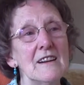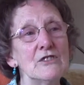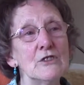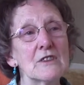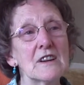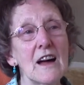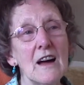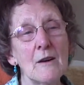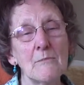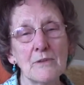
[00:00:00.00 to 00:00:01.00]
And your
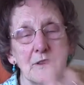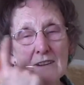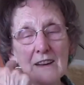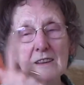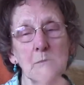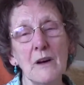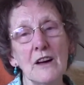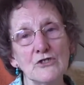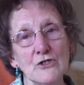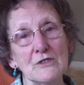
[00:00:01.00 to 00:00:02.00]
cap had a
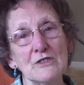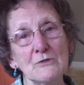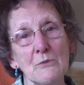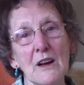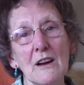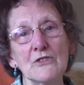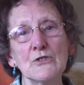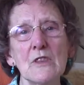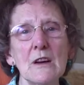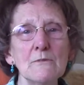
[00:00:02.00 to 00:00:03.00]
badge on as well.
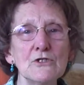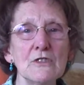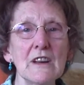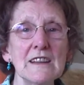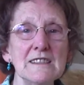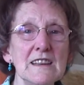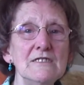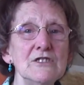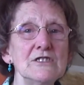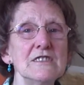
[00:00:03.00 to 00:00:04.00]
So that was your
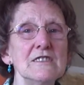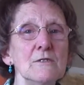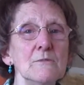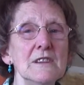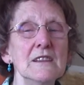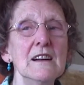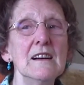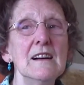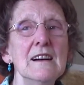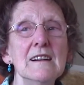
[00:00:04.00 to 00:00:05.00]
identity in a way.
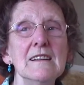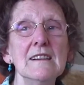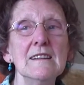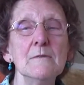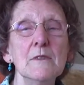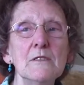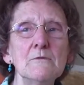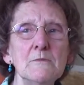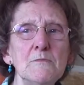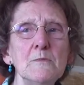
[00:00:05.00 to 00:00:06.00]
Um,
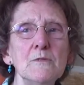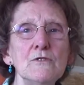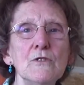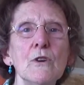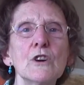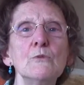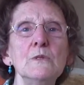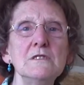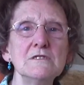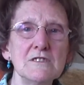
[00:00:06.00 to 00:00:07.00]
and when people knew oh, a
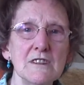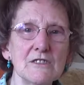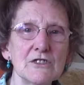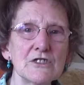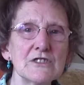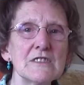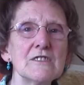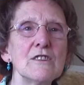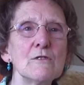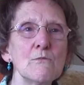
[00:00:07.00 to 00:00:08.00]
Queen's nurse,
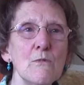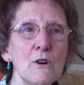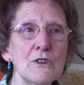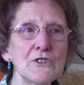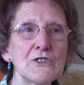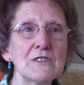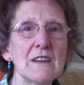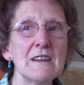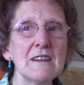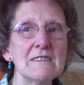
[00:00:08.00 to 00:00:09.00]
there
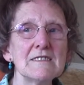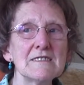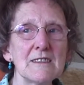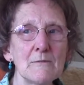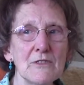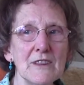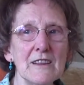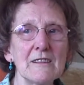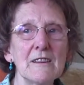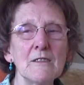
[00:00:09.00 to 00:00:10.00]
was
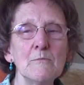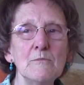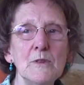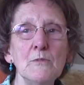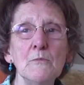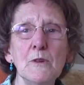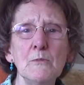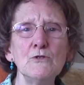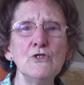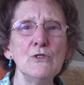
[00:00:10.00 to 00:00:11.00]
something and people
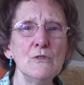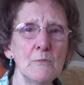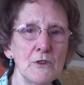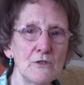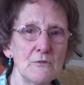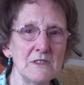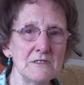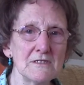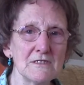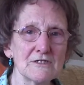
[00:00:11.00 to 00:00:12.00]
people knew about
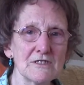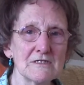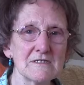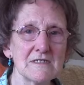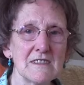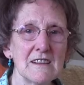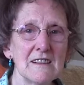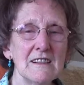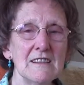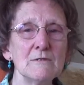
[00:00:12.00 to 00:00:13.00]
Queen's nurses
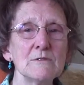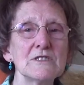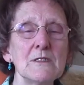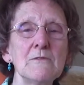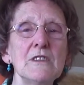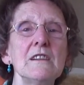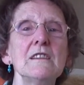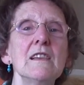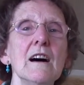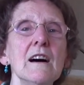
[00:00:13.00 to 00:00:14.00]
and there was something
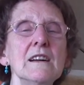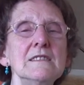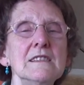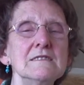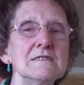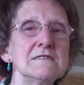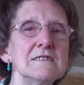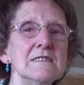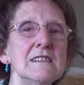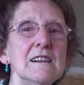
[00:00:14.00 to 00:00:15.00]
in that
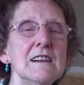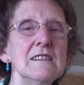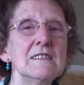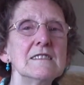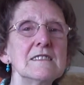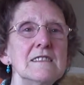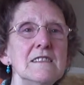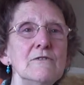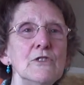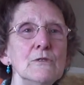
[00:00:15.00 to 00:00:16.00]
identity that
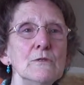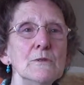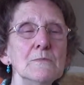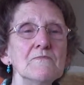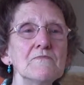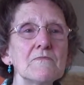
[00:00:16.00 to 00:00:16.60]
gave you